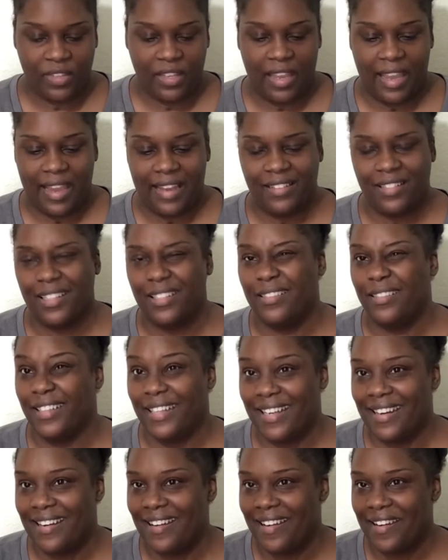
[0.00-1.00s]
And just
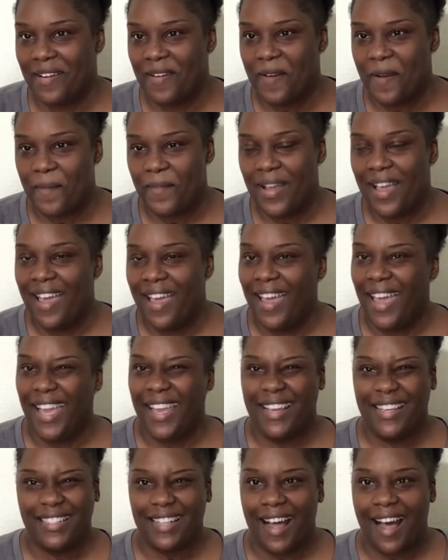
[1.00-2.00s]
looking at him,
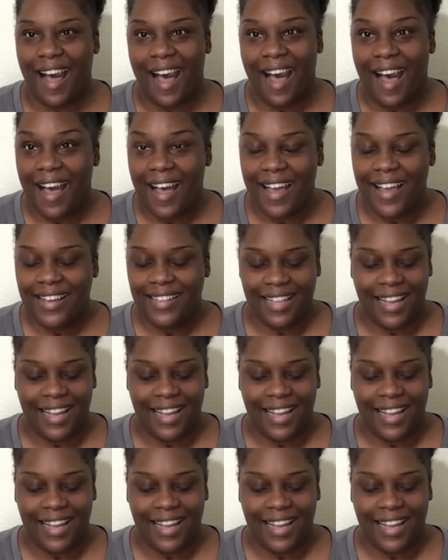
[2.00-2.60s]
his eyes,